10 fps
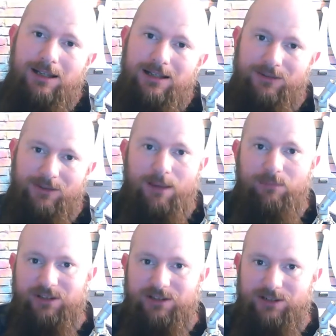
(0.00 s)
So that
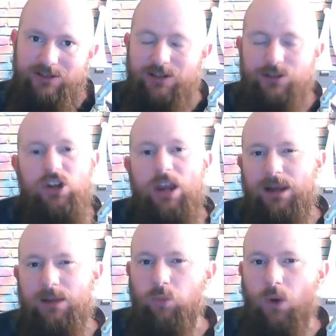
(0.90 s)
brings us to the ship.
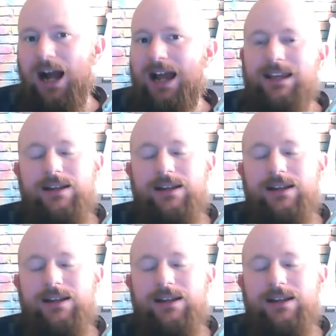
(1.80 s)
And why